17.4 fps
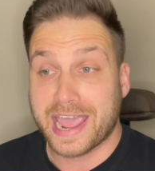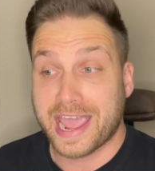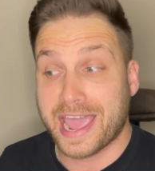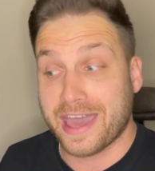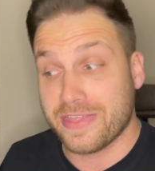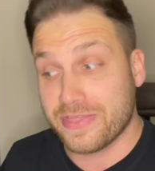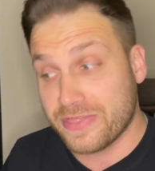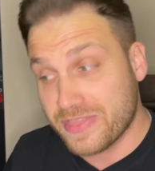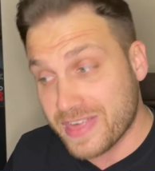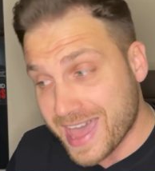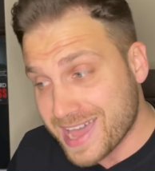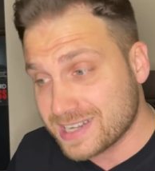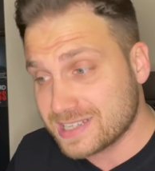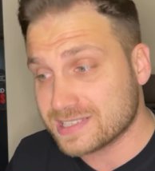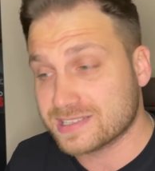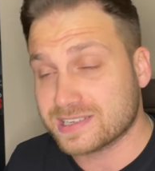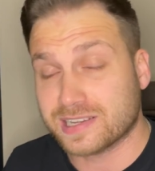and
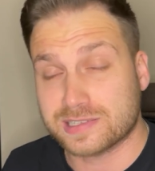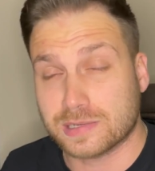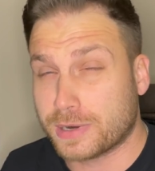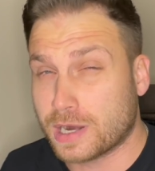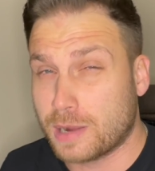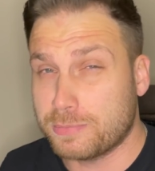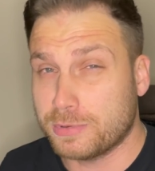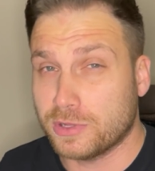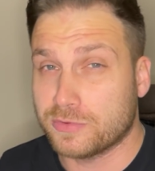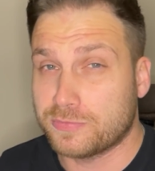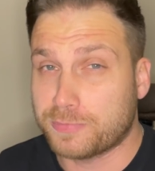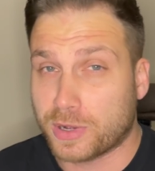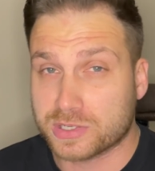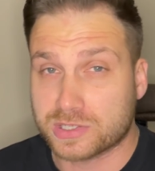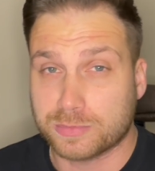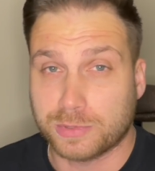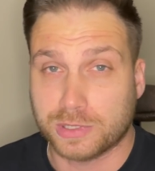then discuss a couple of
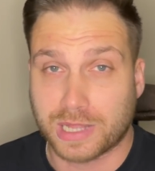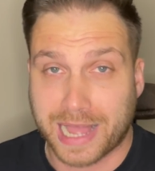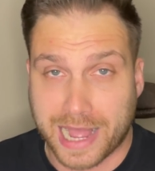possible